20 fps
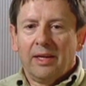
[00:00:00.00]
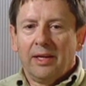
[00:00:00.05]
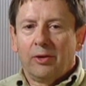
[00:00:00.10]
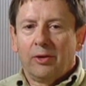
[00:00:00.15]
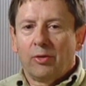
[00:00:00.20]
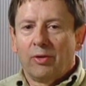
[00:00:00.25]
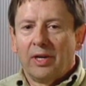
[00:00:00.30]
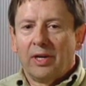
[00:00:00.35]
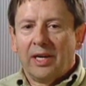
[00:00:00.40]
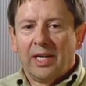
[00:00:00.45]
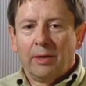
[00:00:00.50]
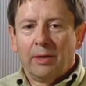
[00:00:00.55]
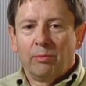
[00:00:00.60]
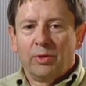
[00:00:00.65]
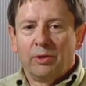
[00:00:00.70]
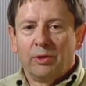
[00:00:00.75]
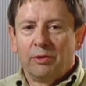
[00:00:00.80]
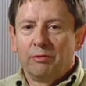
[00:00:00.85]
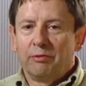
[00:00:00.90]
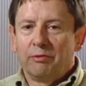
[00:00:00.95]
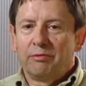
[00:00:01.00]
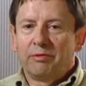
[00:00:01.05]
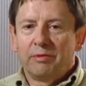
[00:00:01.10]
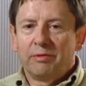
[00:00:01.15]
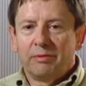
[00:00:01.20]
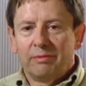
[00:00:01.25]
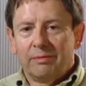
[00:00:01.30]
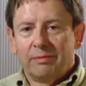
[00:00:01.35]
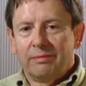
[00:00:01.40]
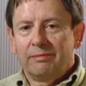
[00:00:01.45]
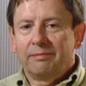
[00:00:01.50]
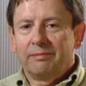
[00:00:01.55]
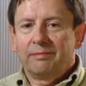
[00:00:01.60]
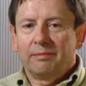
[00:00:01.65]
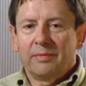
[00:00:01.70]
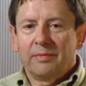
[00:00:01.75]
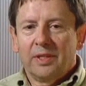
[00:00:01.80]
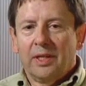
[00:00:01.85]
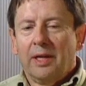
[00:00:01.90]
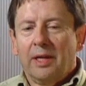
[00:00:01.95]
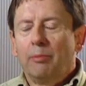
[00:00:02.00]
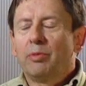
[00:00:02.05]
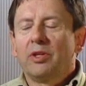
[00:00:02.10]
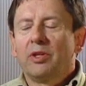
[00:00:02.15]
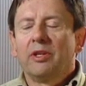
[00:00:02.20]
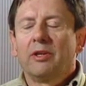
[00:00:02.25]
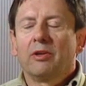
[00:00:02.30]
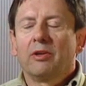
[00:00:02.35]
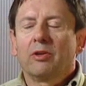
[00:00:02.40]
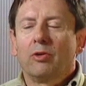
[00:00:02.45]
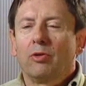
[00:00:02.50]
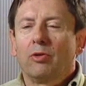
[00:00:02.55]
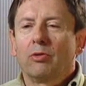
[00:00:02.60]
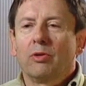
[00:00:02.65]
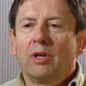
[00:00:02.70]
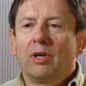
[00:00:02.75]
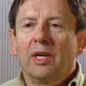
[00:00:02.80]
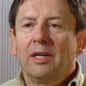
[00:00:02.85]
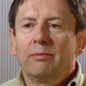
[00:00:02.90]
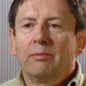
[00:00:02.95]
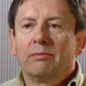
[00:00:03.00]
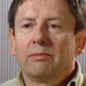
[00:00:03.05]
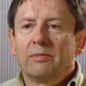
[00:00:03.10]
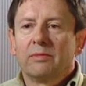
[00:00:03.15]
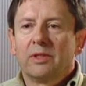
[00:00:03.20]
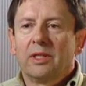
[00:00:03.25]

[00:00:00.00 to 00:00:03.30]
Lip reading: crime of a political crime